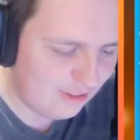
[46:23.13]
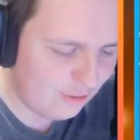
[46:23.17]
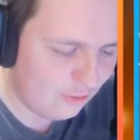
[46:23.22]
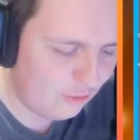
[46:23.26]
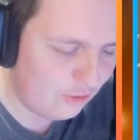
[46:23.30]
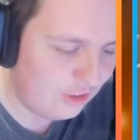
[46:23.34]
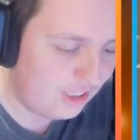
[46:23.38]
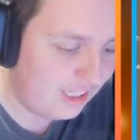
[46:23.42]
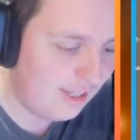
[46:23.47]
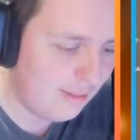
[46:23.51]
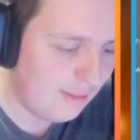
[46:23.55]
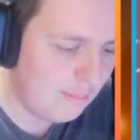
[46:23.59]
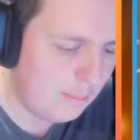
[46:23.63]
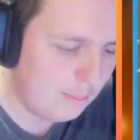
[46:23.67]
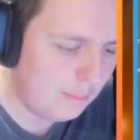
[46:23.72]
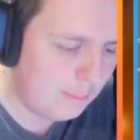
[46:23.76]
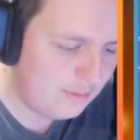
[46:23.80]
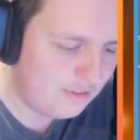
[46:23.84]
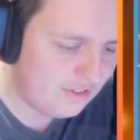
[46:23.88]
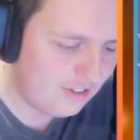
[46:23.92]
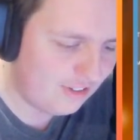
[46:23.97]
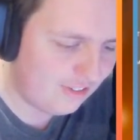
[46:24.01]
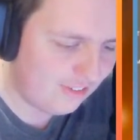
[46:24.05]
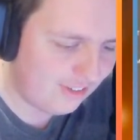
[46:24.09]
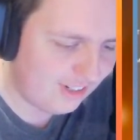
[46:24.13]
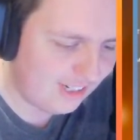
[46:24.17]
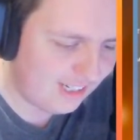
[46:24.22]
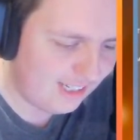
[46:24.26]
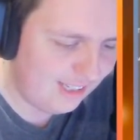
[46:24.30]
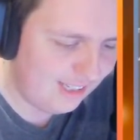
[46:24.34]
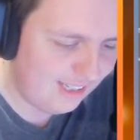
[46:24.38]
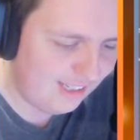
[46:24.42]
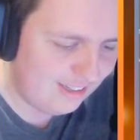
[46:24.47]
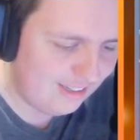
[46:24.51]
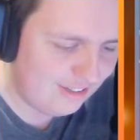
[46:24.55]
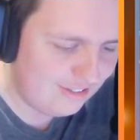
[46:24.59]
GIMP, sorry.
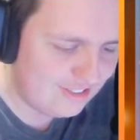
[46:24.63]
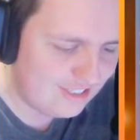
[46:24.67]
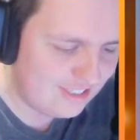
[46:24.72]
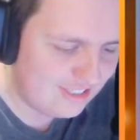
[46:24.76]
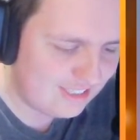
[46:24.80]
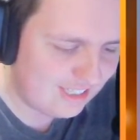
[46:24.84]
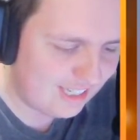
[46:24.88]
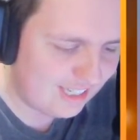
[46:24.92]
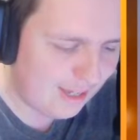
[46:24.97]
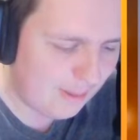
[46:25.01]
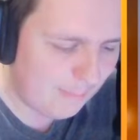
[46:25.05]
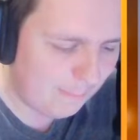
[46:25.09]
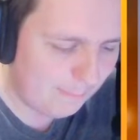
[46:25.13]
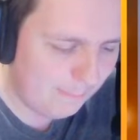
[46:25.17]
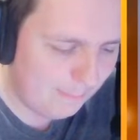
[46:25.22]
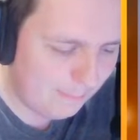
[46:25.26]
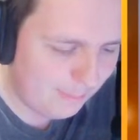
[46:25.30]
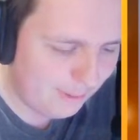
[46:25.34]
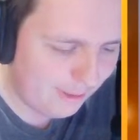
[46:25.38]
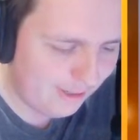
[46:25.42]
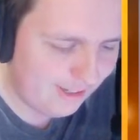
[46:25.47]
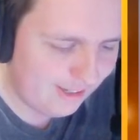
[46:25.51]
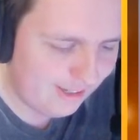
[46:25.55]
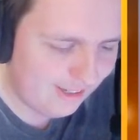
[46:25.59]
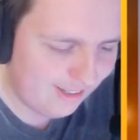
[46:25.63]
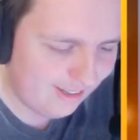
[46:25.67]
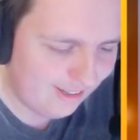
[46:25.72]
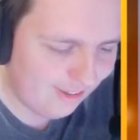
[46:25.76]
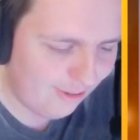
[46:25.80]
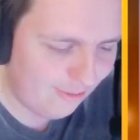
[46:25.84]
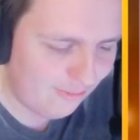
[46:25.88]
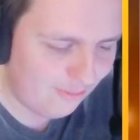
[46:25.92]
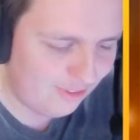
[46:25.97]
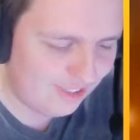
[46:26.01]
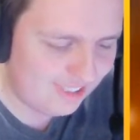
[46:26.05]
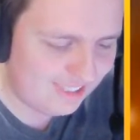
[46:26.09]
He uses GIMP.
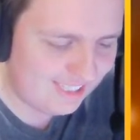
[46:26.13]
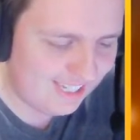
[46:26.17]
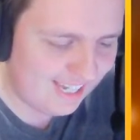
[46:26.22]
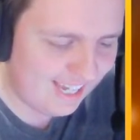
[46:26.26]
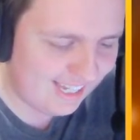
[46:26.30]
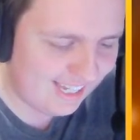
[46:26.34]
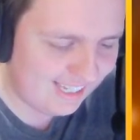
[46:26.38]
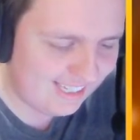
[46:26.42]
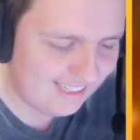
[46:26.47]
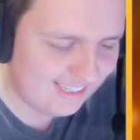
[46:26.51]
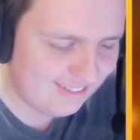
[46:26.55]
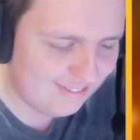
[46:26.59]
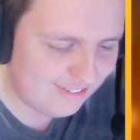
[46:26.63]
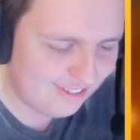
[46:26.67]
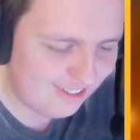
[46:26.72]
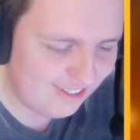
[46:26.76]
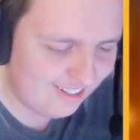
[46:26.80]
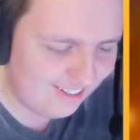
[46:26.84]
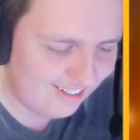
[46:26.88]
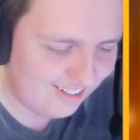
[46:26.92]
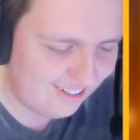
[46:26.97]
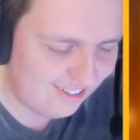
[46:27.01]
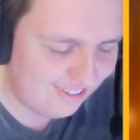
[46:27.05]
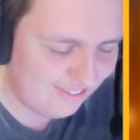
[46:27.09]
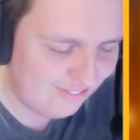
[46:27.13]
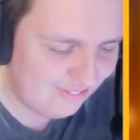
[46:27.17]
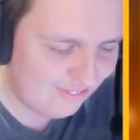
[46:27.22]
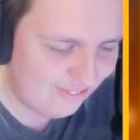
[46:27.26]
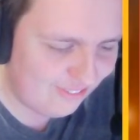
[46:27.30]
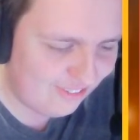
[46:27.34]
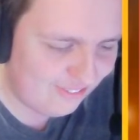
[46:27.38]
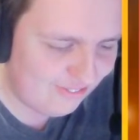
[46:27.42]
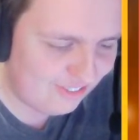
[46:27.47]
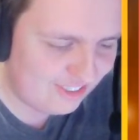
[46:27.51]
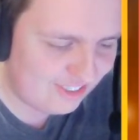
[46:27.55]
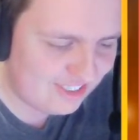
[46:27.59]
Like, what the heck even?
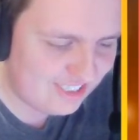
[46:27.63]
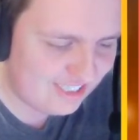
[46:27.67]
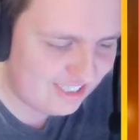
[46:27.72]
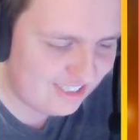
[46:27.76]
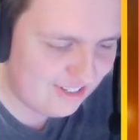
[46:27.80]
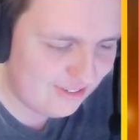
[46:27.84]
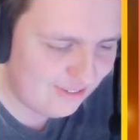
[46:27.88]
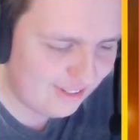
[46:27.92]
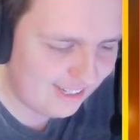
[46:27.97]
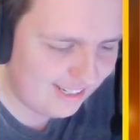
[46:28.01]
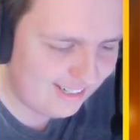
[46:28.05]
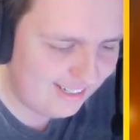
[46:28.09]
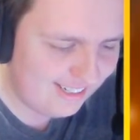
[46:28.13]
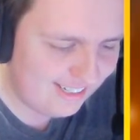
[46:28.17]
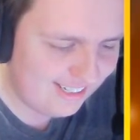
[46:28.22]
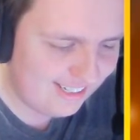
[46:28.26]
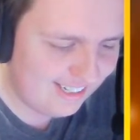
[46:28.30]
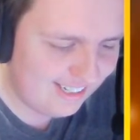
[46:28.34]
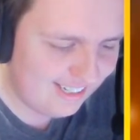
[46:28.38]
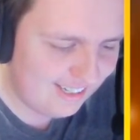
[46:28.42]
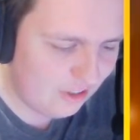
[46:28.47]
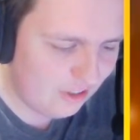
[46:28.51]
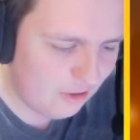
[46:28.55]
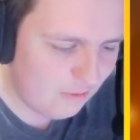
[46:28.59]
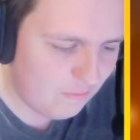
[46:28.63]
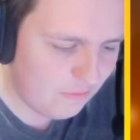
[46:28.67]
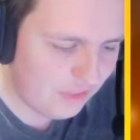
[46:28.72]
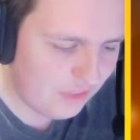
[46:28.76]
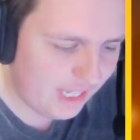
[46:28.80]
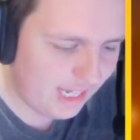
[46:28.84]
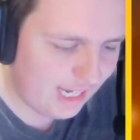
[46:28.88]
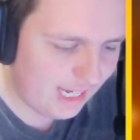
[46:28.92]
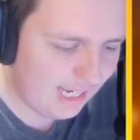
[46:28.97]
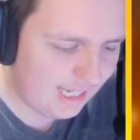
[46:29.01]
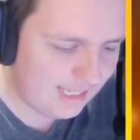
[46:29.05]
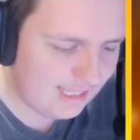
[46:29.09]
What's he doing?
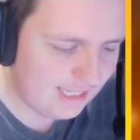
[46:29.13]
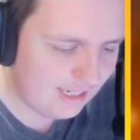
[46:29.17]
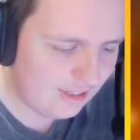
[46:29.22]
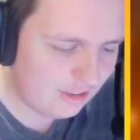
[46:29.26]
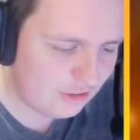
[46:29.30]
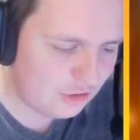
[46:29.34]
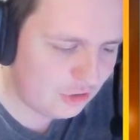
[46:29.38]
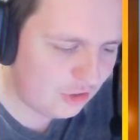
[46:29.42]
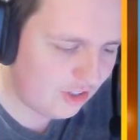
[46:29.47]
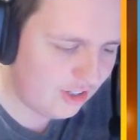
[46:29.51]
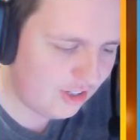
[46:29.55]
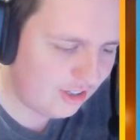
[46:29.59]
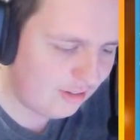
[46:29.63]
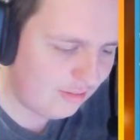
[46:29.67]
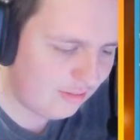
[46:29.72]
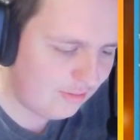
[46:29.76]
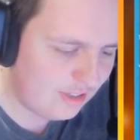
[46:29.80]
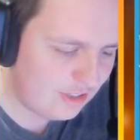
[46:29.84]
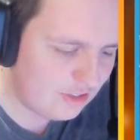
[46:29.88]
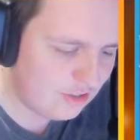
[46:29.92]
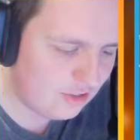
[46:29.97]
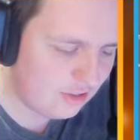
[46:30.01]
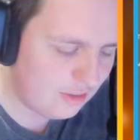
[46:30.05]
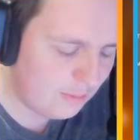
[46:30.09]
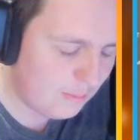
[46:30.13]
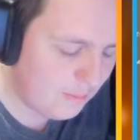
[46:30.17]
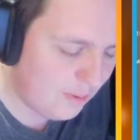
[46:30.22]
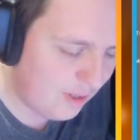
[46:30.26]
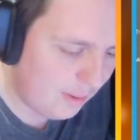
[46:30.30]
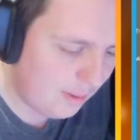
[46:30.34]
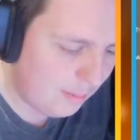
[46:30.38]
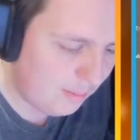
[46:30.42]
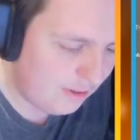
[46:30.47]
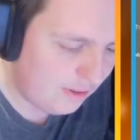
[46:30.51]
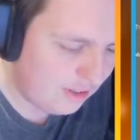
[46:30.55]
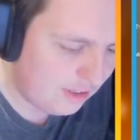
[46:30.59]
And then I try and convince other
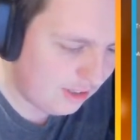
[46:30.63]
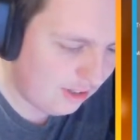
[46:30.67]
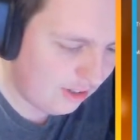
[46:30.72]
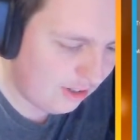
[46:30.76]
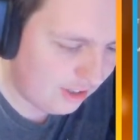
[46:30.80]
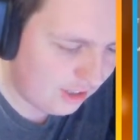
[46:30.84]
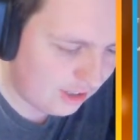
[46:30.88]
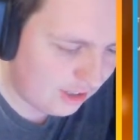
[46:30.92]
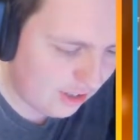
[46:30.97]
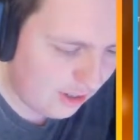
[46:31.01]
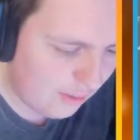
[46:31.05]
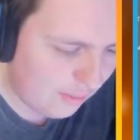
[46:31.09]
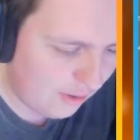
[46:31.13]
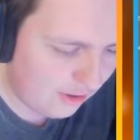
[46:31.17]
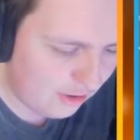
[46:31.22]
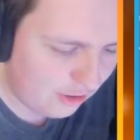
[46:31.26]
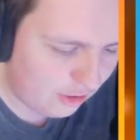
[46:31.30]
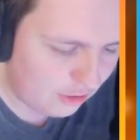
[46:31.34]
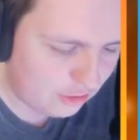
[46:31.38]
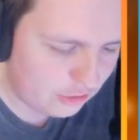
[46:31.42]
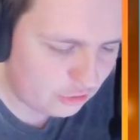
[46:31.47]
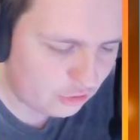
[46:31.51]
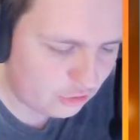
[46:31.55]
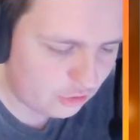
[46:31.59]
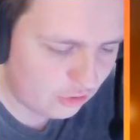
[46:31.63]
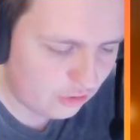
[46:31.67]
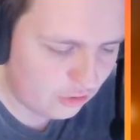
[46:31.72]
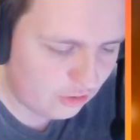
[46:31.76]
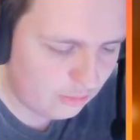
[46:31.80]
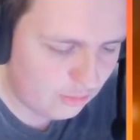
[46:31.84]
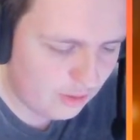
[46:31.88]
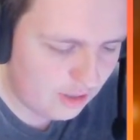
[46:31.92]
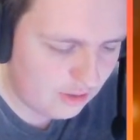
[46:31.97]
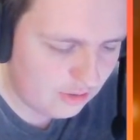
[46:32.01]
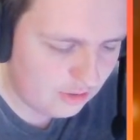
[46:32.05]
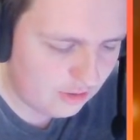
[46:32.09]
people, and they're like, no, I can't draw.
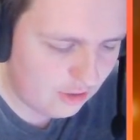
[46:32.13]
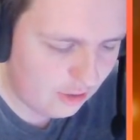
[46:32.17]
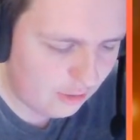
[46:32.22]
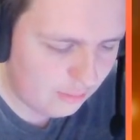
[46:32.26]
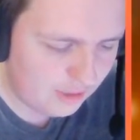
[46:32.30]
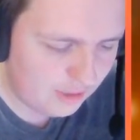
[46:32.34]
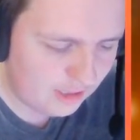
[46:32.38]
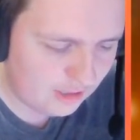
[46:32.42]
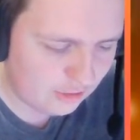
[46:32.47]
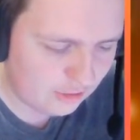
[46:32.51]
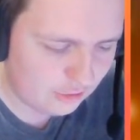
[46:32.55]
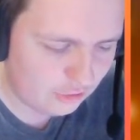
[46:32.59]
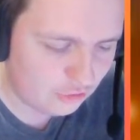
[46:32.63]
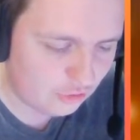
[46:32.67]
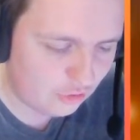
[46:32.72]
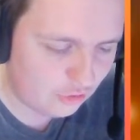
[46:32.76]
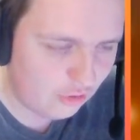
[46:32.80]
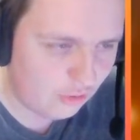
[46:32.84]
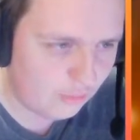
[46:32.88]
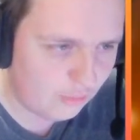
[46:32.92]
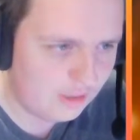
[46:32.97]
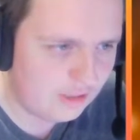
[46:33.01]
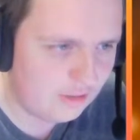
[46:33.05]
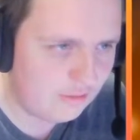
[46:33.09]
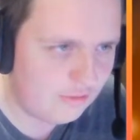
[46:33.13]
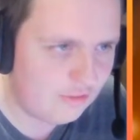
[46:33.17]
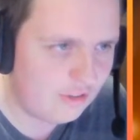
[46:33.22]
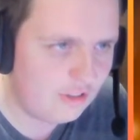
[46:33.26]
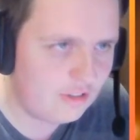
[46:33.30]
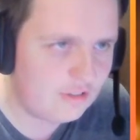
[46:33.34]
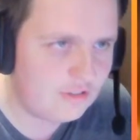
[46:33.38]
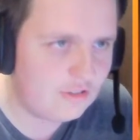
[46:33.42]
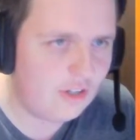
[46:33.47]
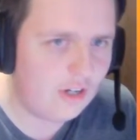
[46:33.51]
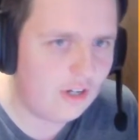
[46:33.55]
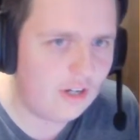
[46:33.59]
Well, nobody can draw when they
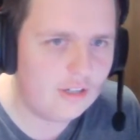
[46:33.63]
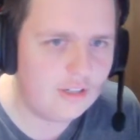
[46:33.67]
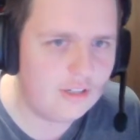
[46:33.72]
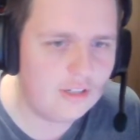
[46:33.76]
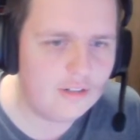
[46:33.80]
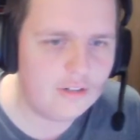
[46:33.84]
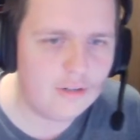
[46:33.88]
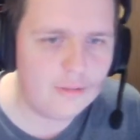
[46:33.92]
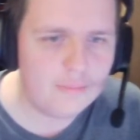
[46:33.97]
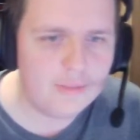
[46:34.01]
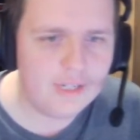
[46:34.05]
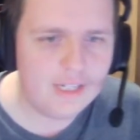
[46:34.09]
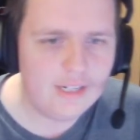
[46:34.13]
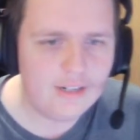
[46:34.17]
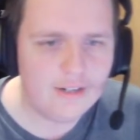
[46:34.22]
first start, you know what I mean?